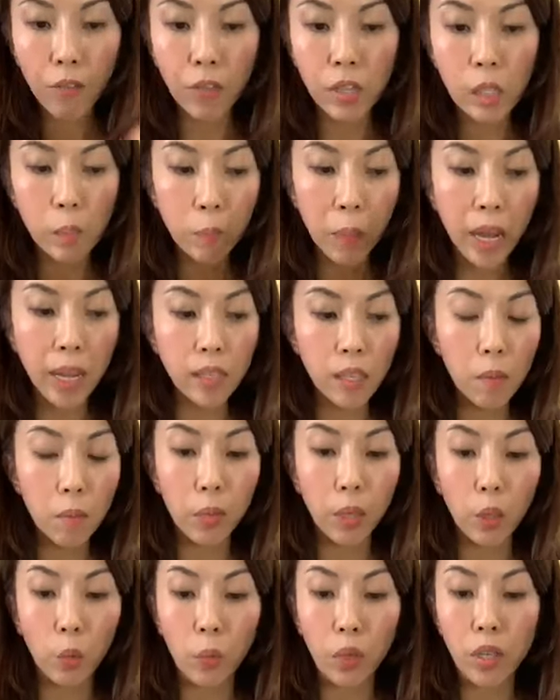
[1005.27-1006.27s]
a space
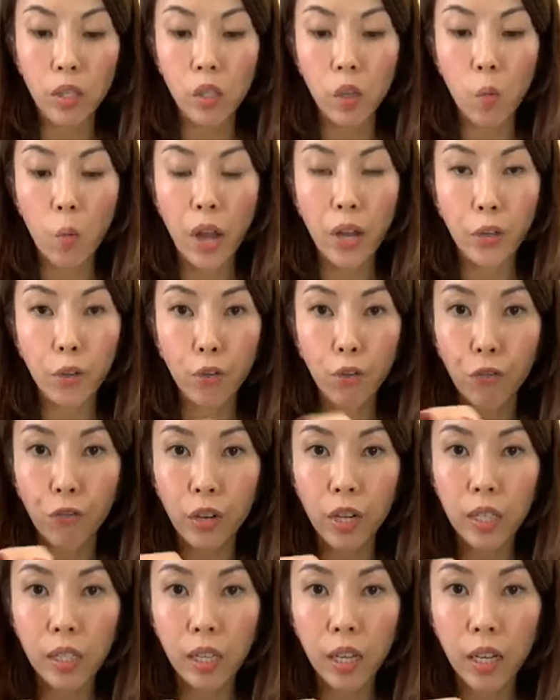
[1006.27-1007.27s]
in between, so when you
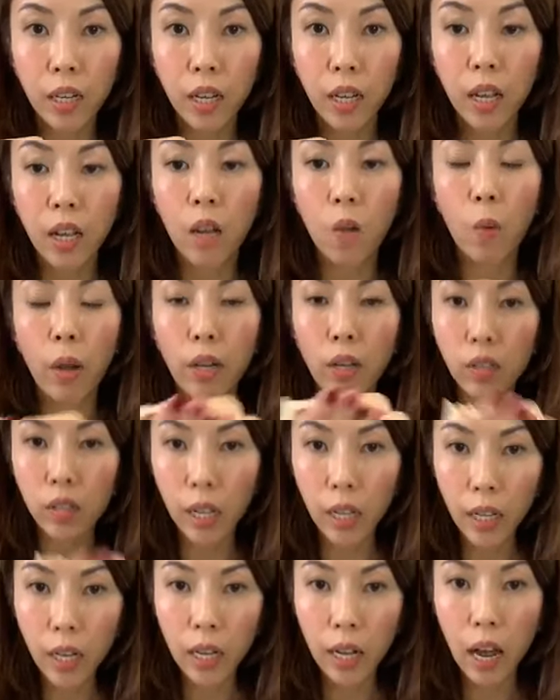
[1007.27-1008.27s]
freeze it, when you
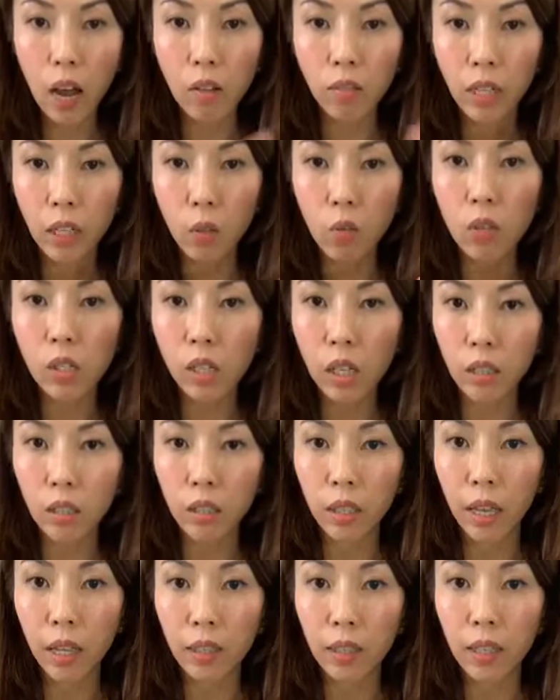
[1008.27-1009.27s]
take it out, they don't stick
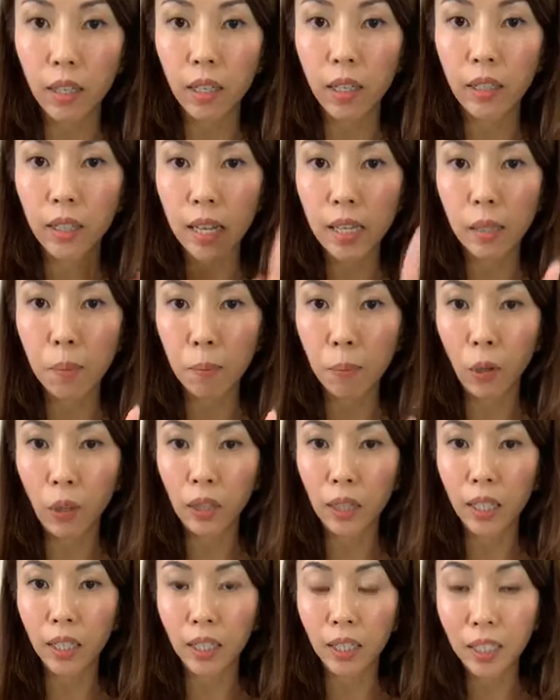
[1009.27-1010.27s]
together. That's
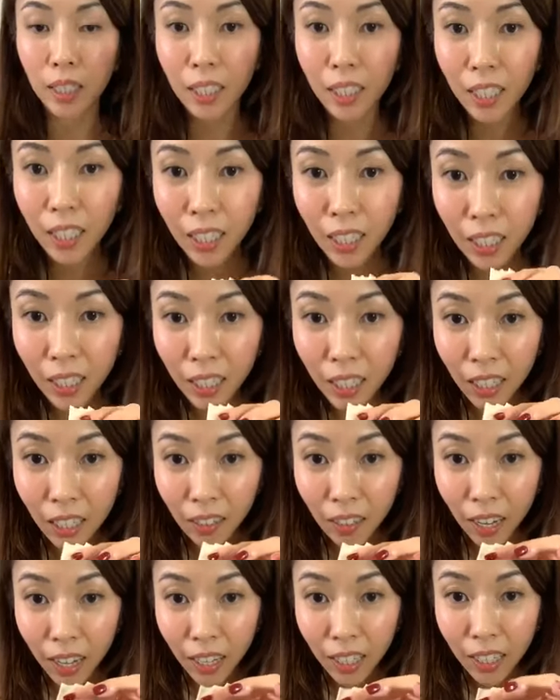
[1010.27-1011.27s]
important.
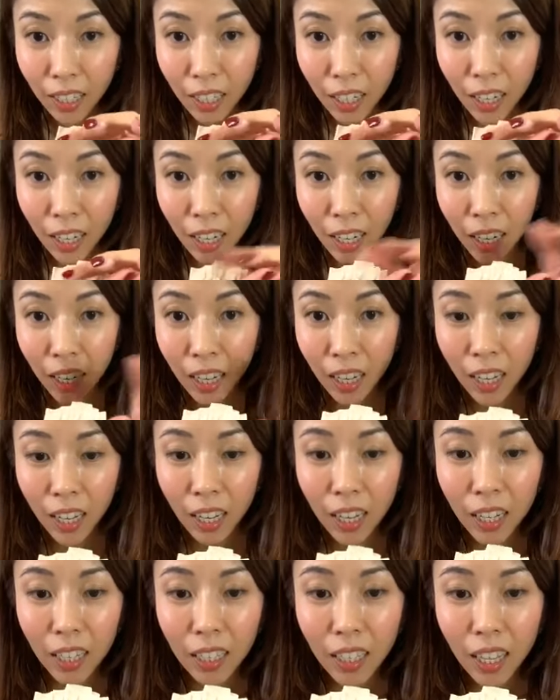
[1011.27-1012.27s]
Alright,
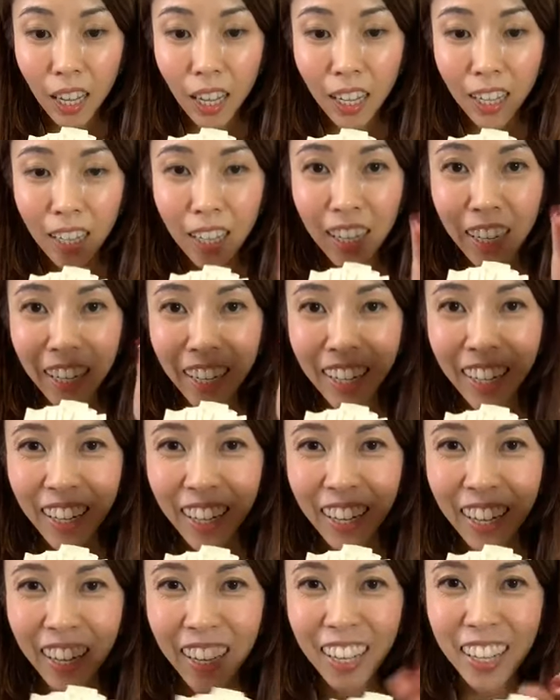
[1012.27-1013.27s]
okay.
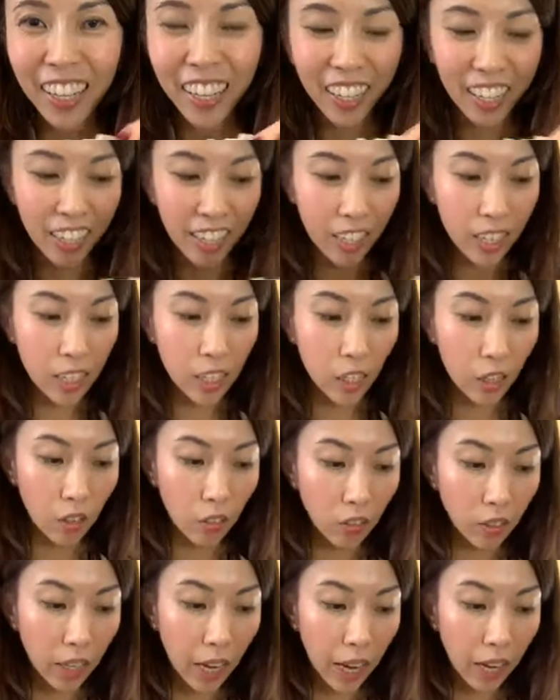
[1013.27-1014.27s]

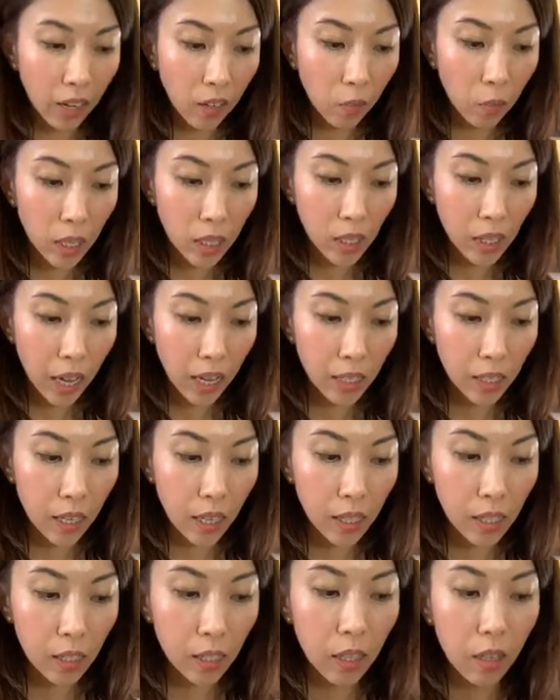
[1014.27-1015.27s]
So then what's next
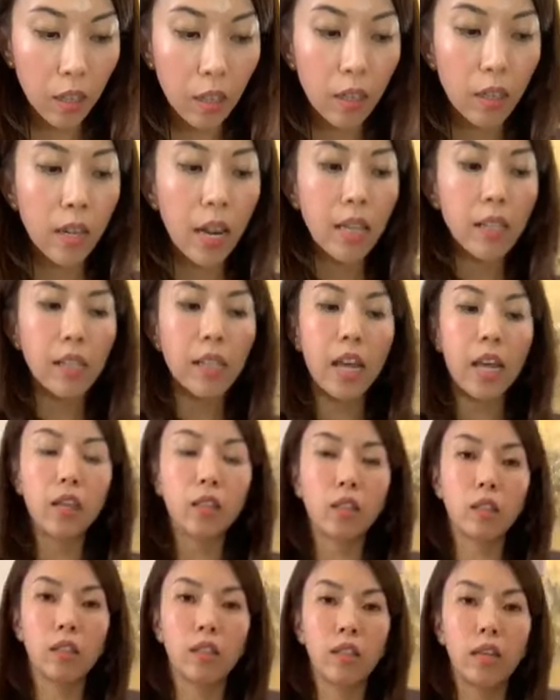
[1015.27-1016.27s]
is, let's
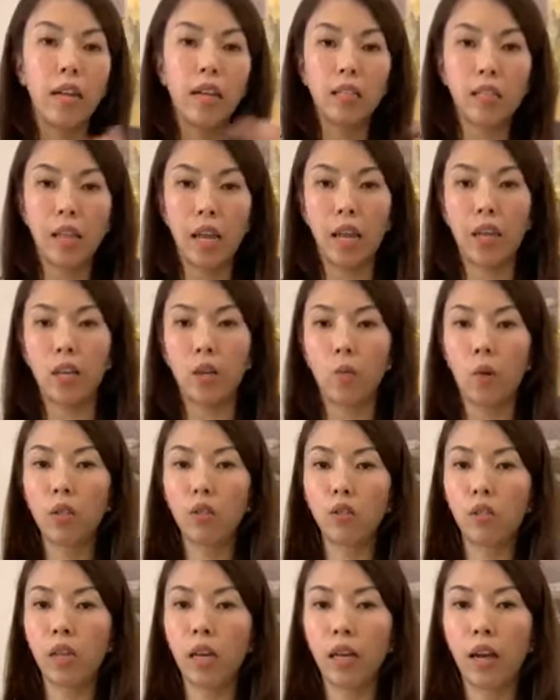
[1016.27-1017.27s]
say the next day you
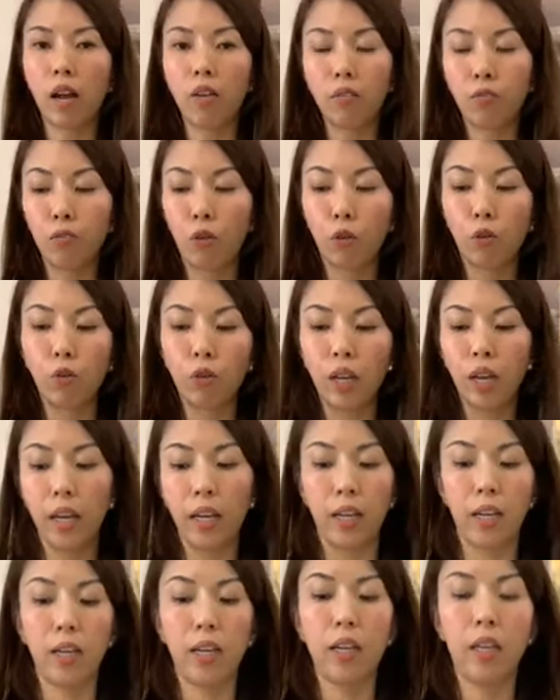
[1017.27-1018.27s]
want to take out for cooking.